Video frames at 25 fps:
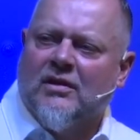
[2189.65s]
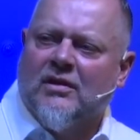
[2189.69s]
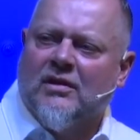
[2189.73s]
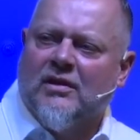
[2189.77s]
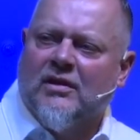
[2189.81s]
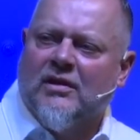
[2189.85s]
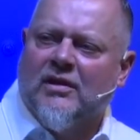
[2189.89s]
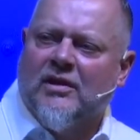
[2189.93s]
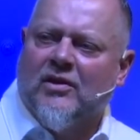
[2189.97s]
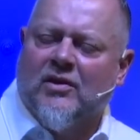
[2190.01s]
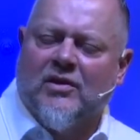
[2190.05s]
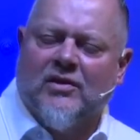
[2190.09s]

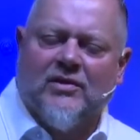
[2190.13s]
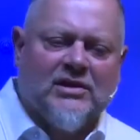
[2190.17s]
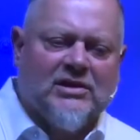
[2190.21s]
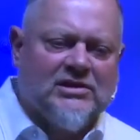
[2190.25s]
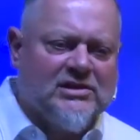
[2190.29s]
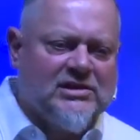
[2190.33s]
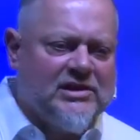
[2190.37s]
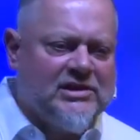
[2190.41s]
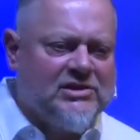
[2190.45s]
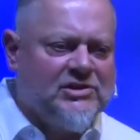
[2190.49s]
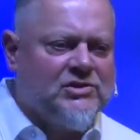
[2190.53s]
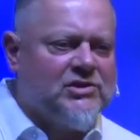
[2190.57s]
here on
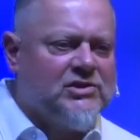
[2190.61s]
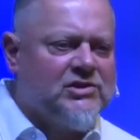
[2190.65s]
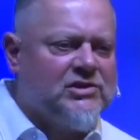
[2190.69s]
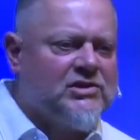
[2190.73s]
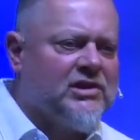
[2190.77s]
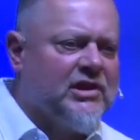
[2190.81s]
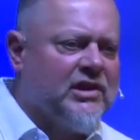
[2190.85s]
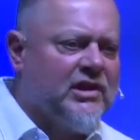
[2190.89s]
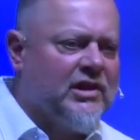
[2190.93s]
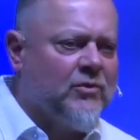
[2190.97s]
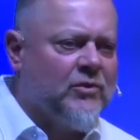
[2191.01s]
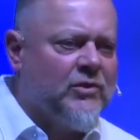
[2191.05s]
this Easter
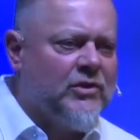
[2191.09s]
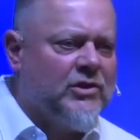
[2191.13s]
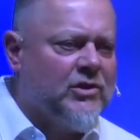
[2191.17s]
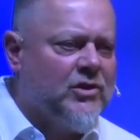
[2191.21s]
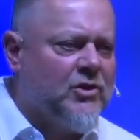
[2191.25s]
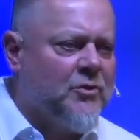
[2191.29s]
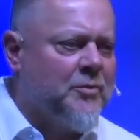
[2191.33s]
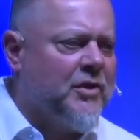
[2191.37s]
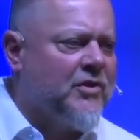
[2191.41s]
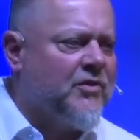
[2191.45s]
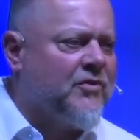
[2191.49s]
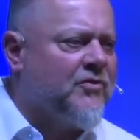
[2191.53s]
Sunday, would you do
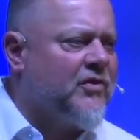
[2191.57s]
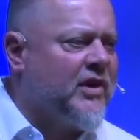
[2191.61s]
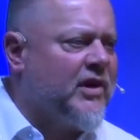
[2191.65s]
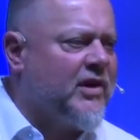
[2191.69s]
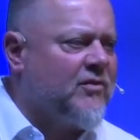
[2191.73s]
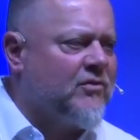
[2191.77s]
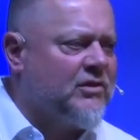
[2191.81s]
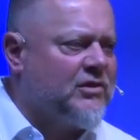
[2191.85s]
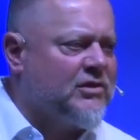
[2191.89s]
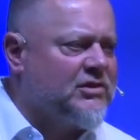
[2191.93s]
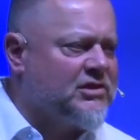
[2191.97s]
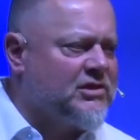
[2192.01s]
me a
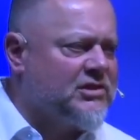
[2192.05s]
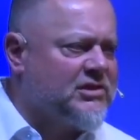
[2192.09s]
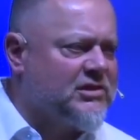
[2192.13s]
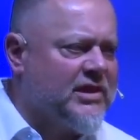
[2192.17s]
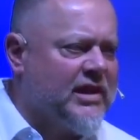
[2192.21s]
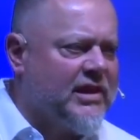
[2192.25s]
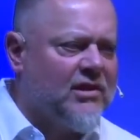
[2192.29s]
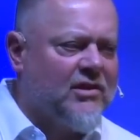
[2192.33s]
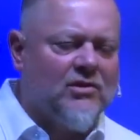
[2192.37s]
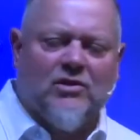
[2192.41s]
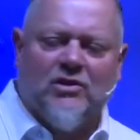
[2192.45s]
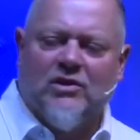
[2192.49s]
favor and just
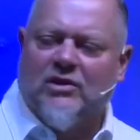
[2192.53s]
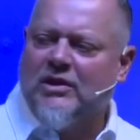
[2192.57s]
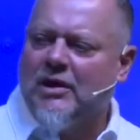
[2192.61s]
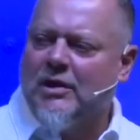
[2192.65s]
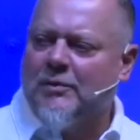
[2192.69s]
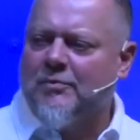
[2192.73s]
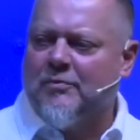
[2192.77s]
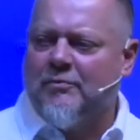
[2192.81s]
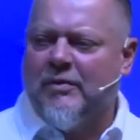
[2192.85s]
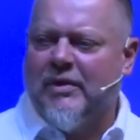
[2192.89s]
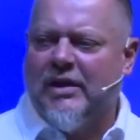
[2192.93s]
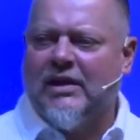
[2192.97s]
kind of look
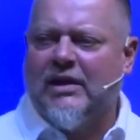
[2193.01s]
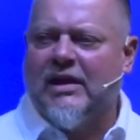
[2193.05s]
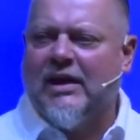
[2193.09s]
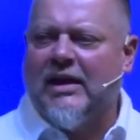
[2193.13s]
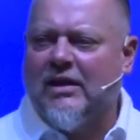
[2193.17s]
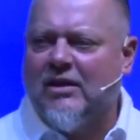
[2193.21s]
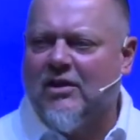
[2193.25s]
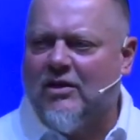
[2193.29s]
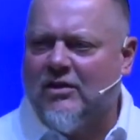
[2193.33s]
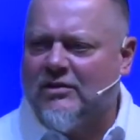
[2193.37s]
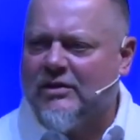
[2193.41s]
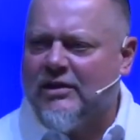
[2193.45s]
up and make eye
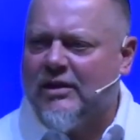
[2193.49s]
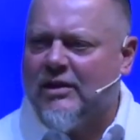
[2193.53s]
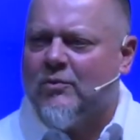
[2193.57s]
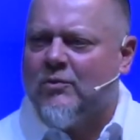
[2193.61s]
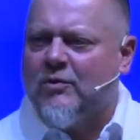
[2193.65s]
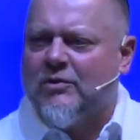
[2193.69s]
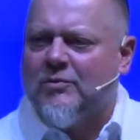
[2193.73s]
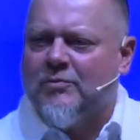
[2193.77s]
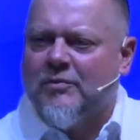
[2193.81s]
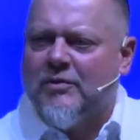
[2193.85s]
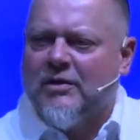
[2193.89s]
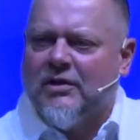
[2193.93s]
contact
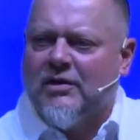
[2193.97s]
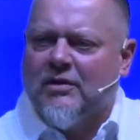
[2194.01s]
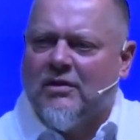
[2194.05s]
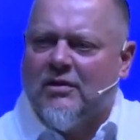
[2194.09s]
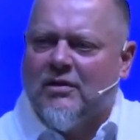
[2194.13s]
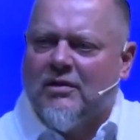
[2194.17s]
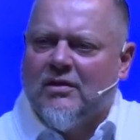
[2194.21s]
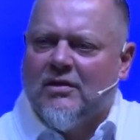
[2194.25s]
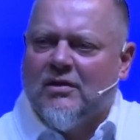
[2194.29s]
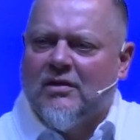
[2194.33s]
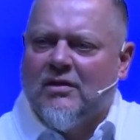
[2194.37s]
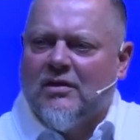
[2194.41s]
with me?
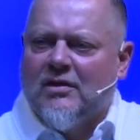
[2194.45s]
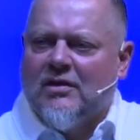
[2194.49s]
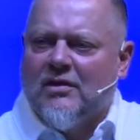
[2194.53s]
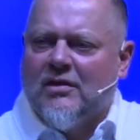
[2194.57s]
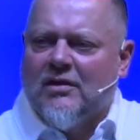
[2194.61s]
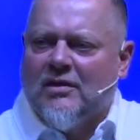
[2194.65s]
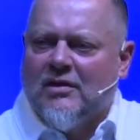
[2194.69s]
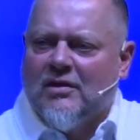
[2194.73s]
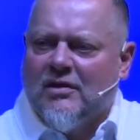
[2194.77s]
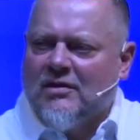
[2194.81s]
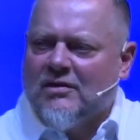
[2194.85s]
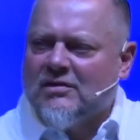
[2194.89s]

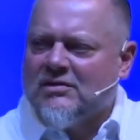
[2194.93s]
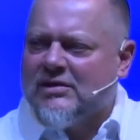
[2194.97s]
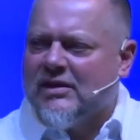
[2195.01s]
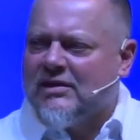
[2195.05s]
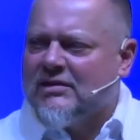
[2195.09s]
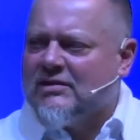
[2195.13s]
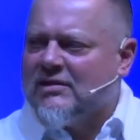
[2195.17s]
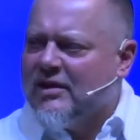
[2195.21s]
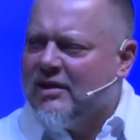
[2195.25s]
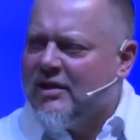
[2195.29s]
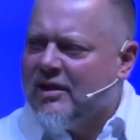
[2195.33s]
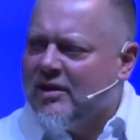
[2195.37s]
Saying
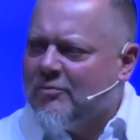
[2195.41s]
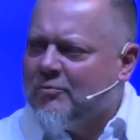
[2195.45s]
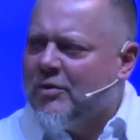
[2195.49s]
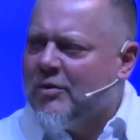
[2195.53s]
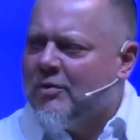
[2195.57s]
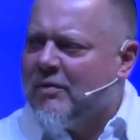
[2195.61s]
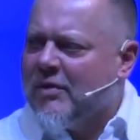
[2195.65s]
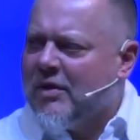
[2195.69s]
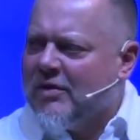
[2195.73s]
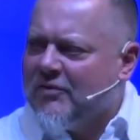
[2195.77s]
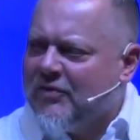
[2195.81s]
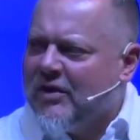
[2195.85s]
today, I put
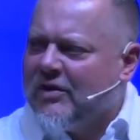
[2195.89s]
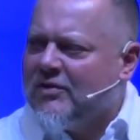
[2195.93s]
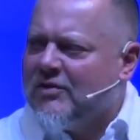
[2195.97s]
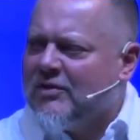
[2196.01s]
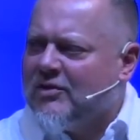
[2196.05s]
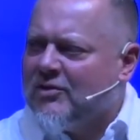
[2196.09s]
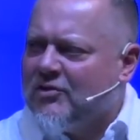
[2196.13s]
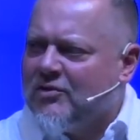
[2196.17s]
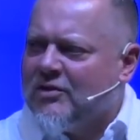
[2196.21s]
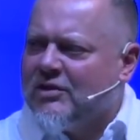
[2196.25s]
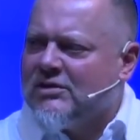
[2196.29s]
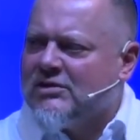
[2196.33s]
my faith
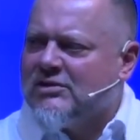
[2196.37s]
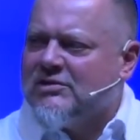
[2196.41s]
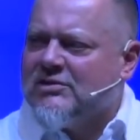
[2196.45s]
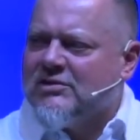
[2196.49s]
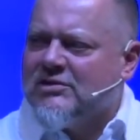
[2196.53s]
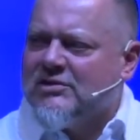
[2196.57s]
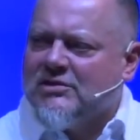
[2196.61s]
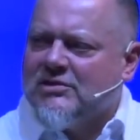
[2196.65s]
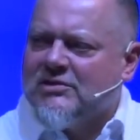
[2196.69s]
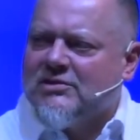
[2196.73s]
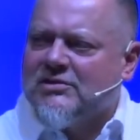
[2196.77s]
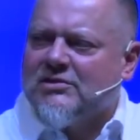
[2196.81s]
and trust in
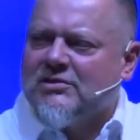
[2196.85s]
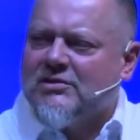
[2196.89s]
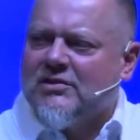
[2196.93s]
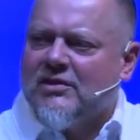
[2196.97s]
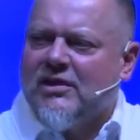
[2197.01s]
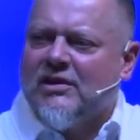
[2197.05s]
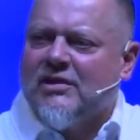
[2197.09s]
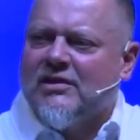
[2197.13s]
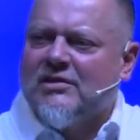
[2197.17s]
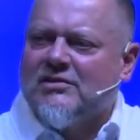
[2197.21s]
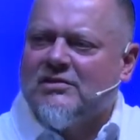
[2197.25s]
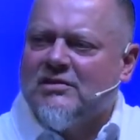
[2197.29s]
Jesus
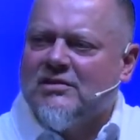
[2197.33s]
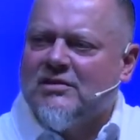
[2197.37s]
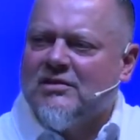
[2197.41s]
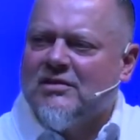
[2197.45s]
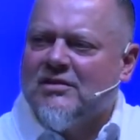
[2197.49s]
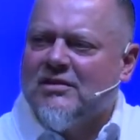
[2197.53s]
Christ.